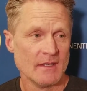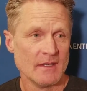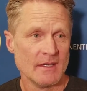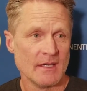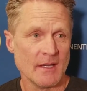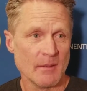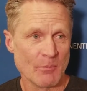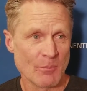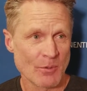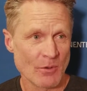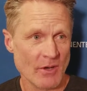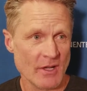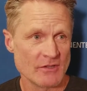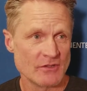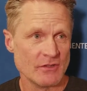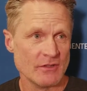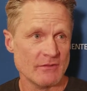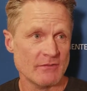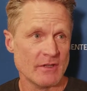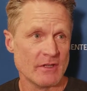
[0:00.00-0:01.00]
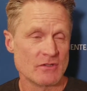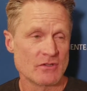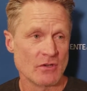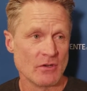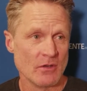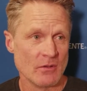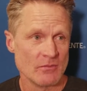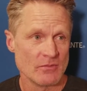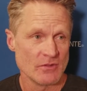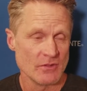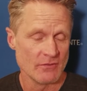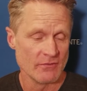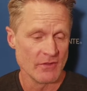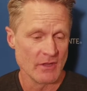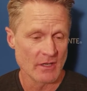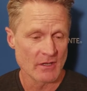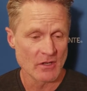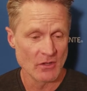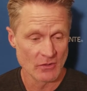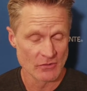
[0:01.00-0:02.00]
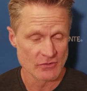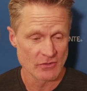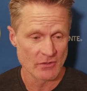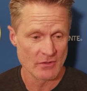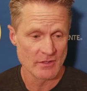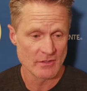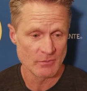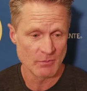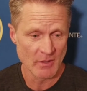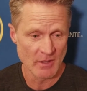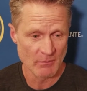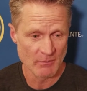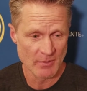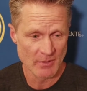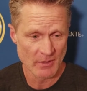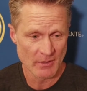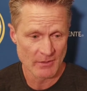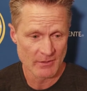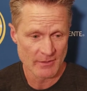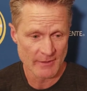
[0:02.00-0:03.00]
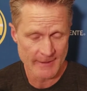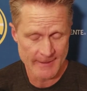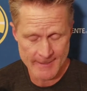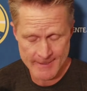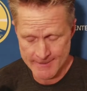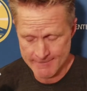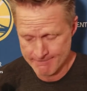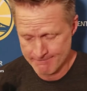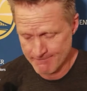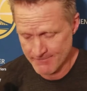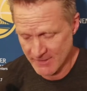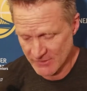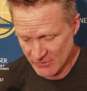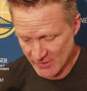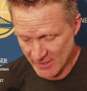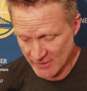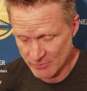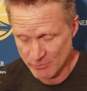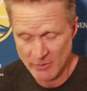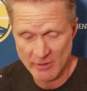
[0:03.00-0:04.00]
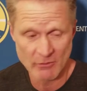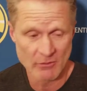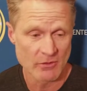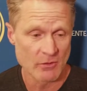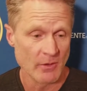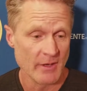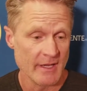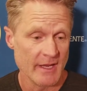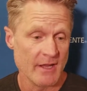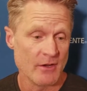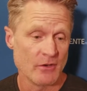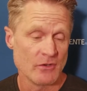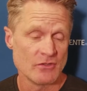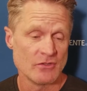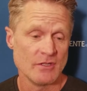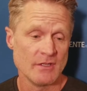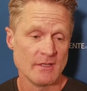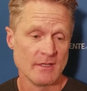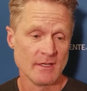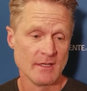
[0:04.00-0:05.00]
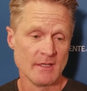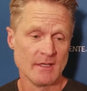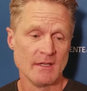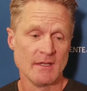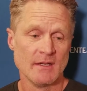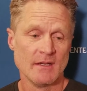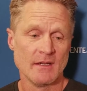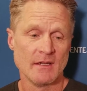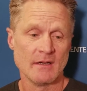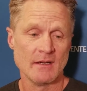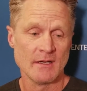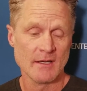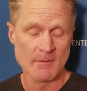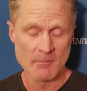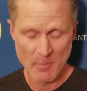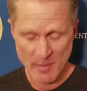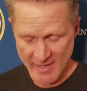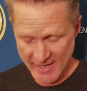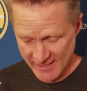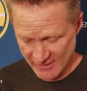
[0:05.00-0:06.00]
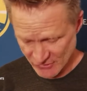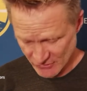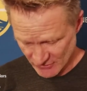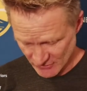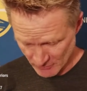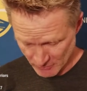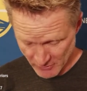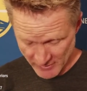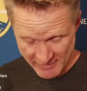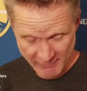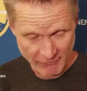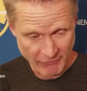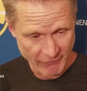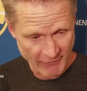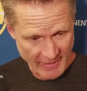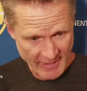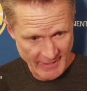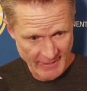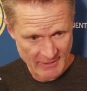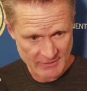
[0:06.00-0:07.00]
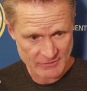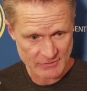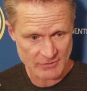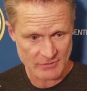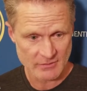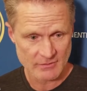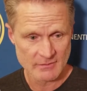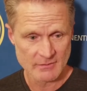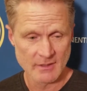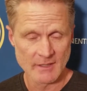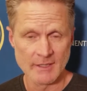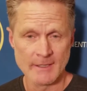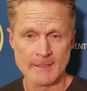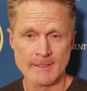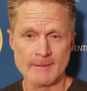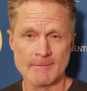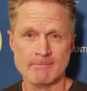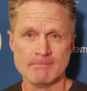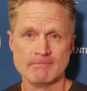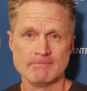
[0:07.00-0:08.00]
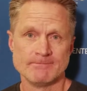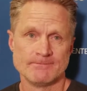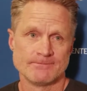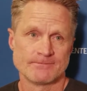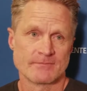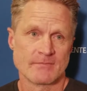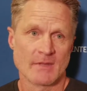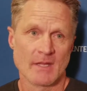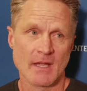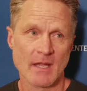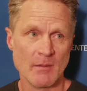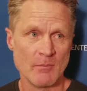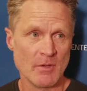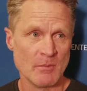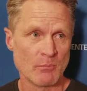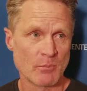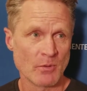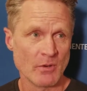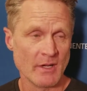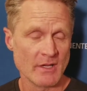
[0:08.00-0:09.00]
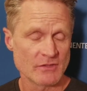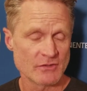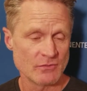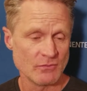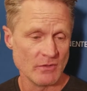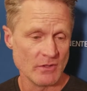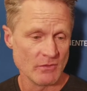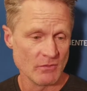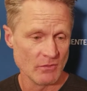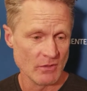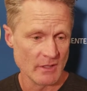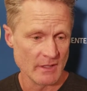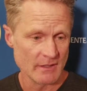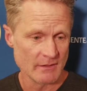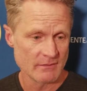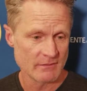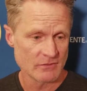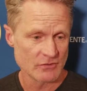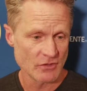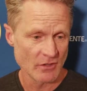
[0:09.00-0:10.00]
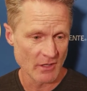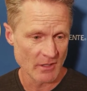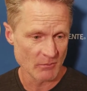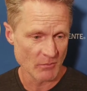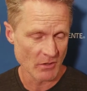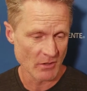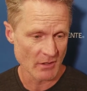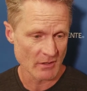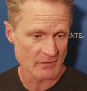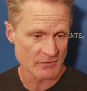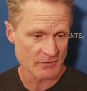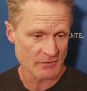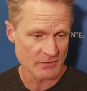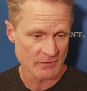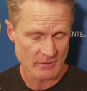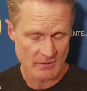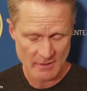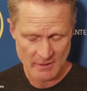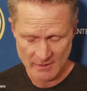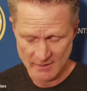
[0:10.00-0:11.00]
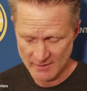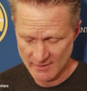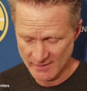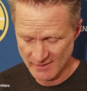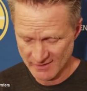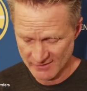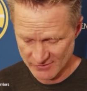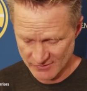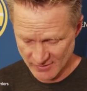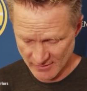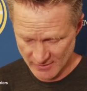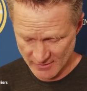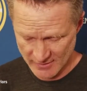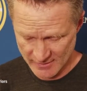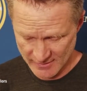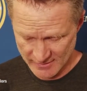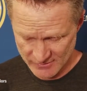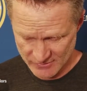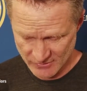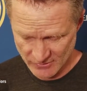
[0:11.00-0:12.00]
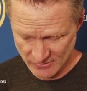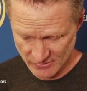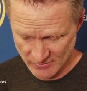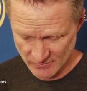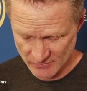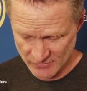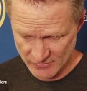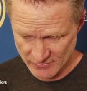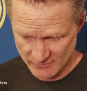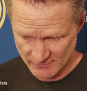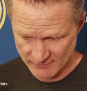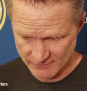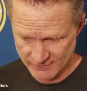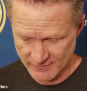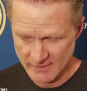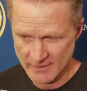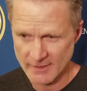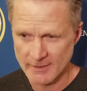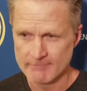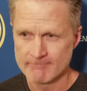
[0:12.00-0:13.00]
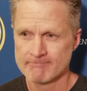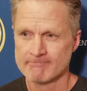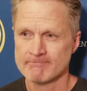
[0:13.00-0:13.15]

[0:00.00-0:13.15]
impressive in terms of the culture that's being built. Um, these guys play with great energy, um, passion, they're playing fast. Um, I'm impressed with what Sean Marks has done in terms of um,